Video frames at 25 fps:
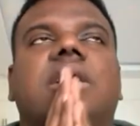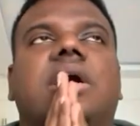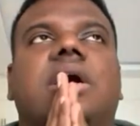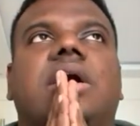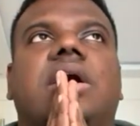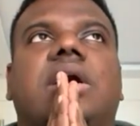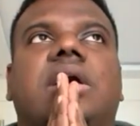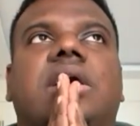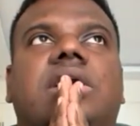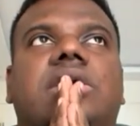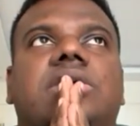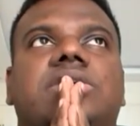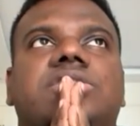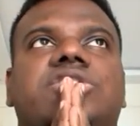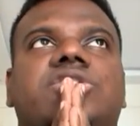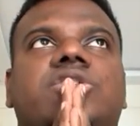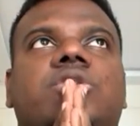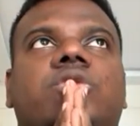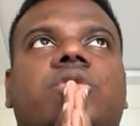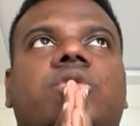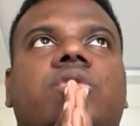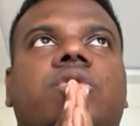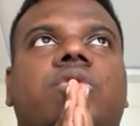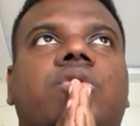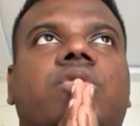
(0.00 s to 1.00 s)

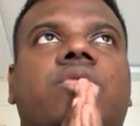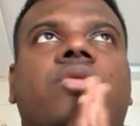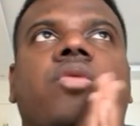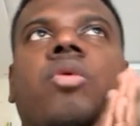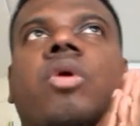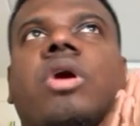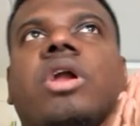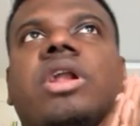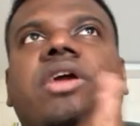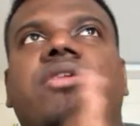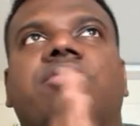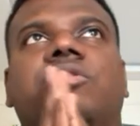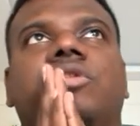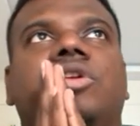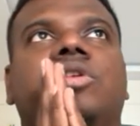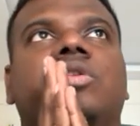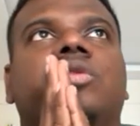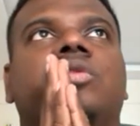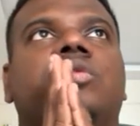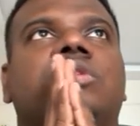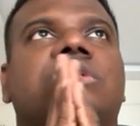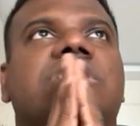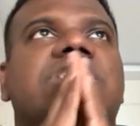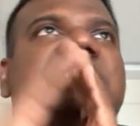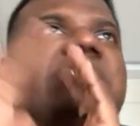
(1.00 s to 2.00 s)
So, what I would
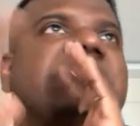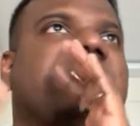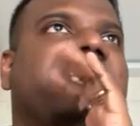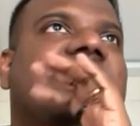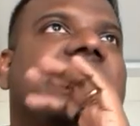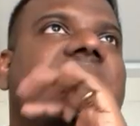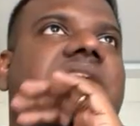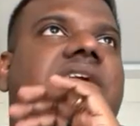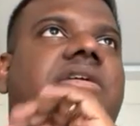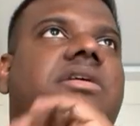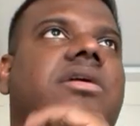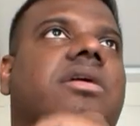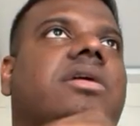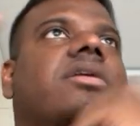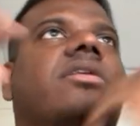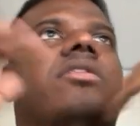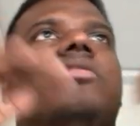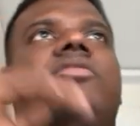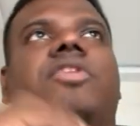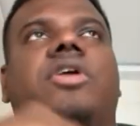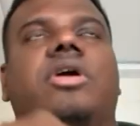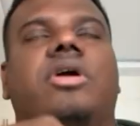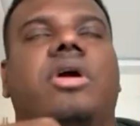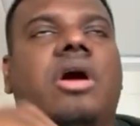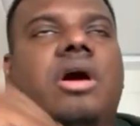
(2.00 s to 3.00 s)
do is, like,
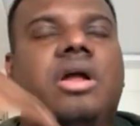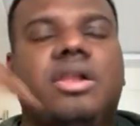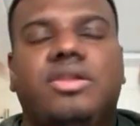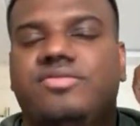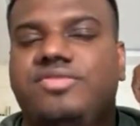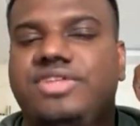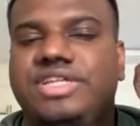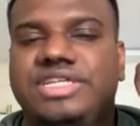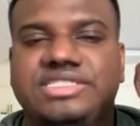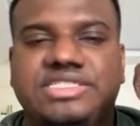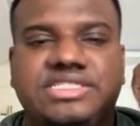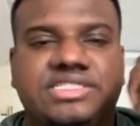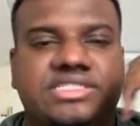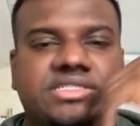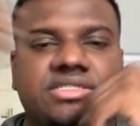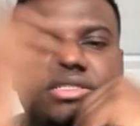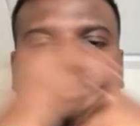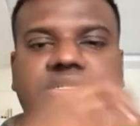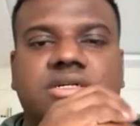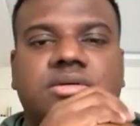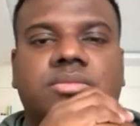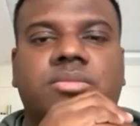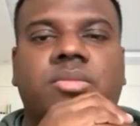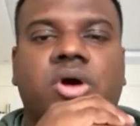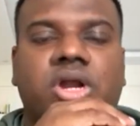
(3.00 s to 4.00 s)
for all of these
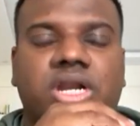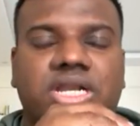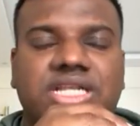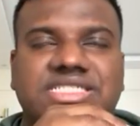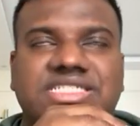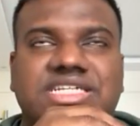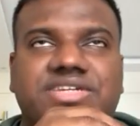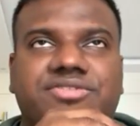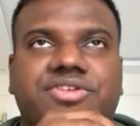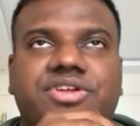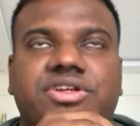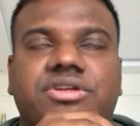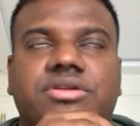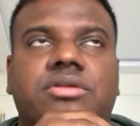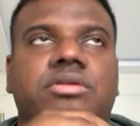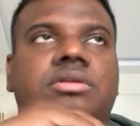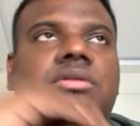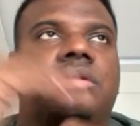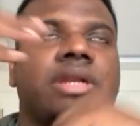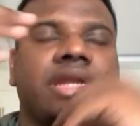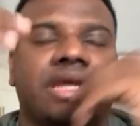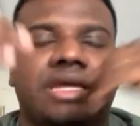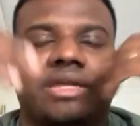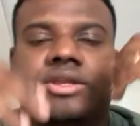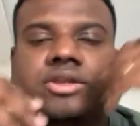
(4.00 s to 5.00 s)
models that we are
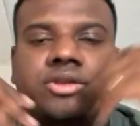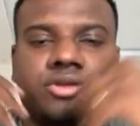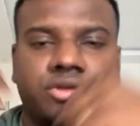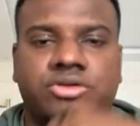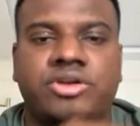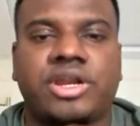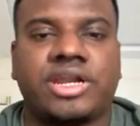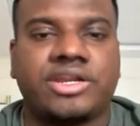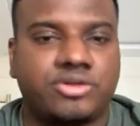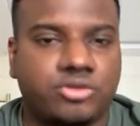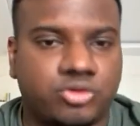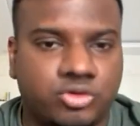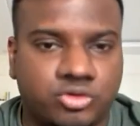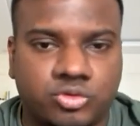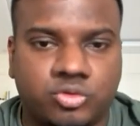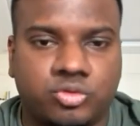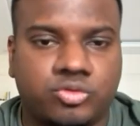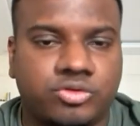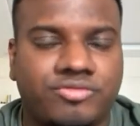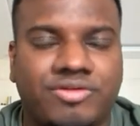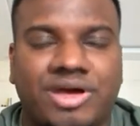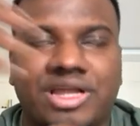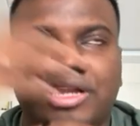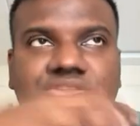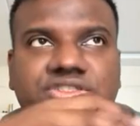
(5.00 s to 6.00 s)
like trying to
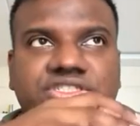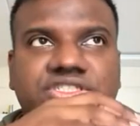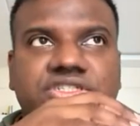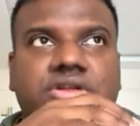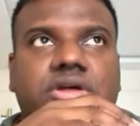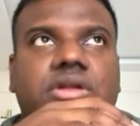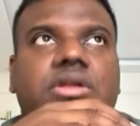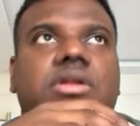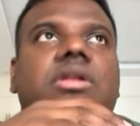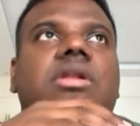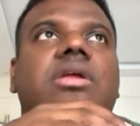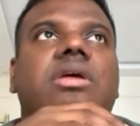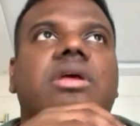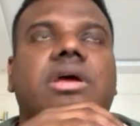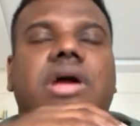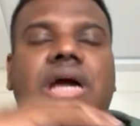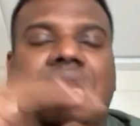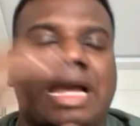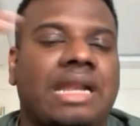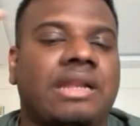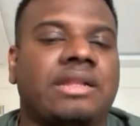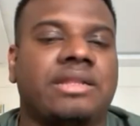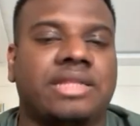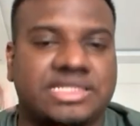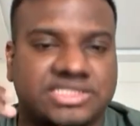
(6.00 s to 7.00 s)
do evaluation on,
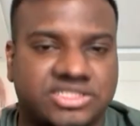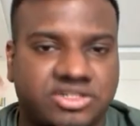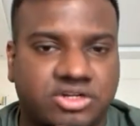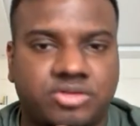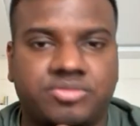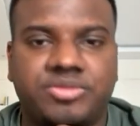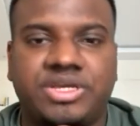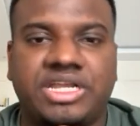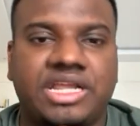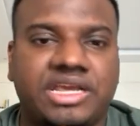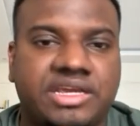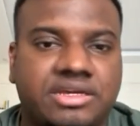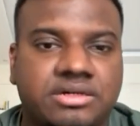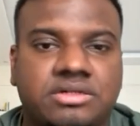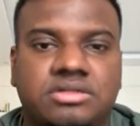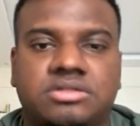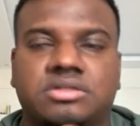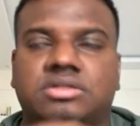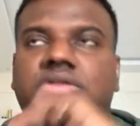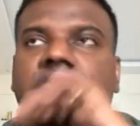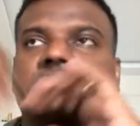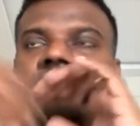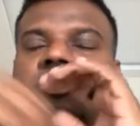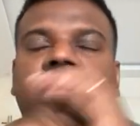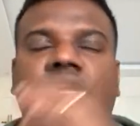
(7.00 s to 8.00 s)
and that's going to be like
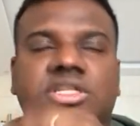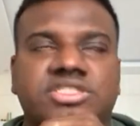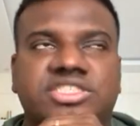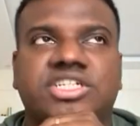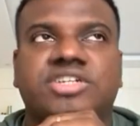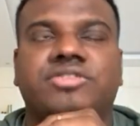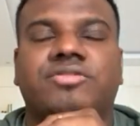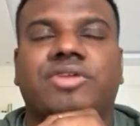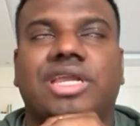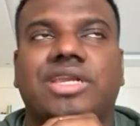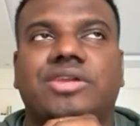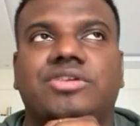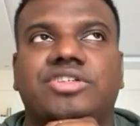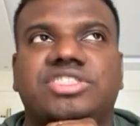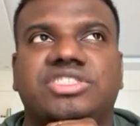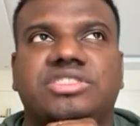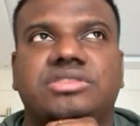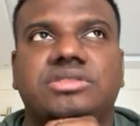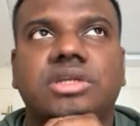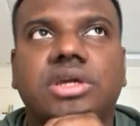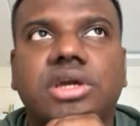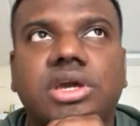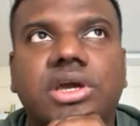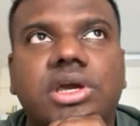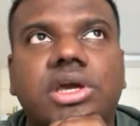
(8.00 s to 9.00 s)
a constant
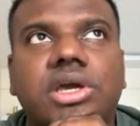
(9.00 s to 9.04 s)
evaluation.